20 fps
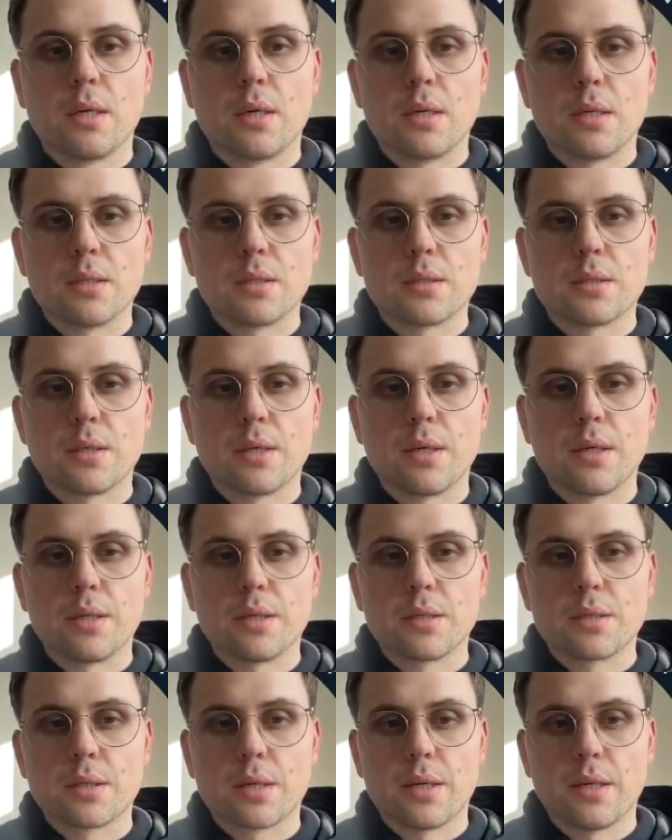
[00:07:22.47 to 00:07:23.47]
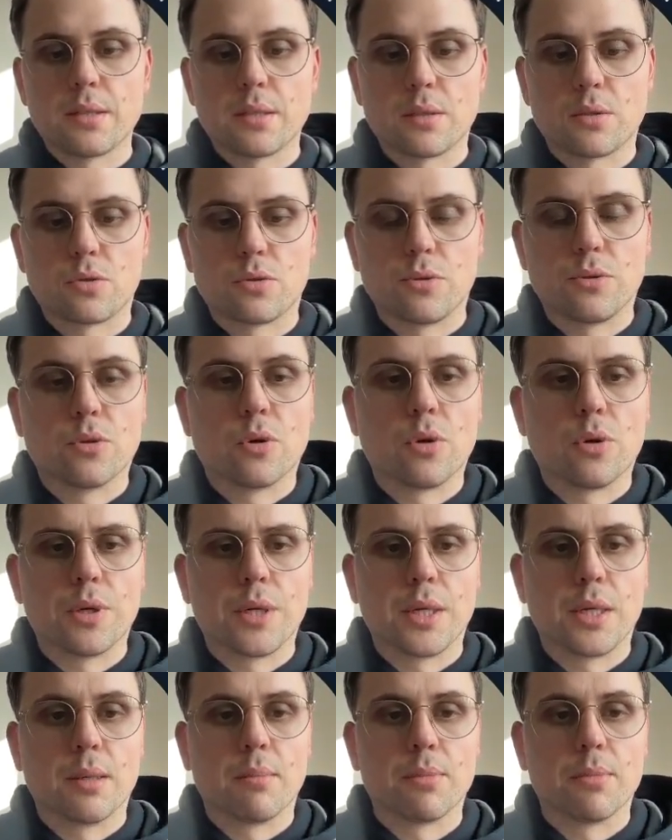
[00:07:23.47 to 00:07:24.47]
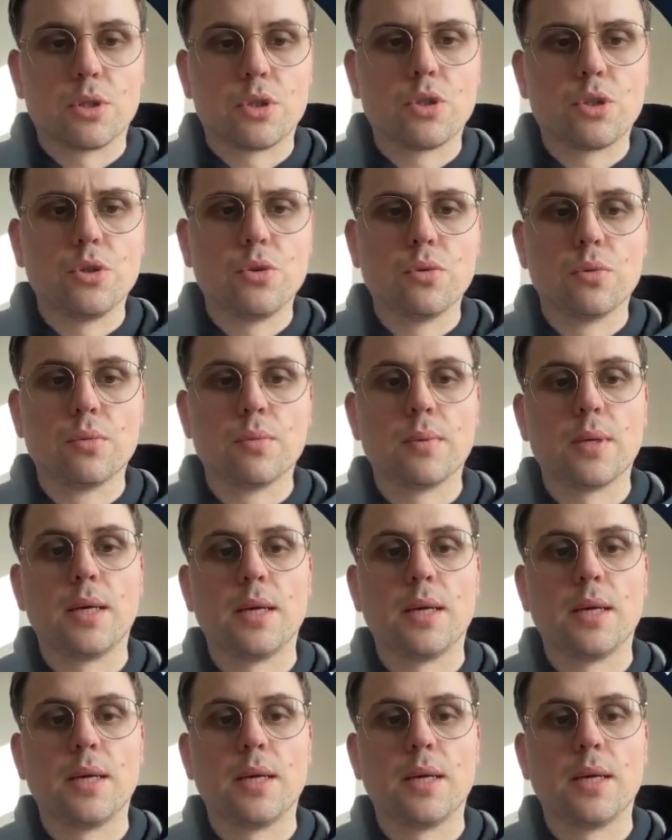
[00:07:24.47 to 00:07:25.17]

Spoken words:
Let's say in this case it's recording number 2,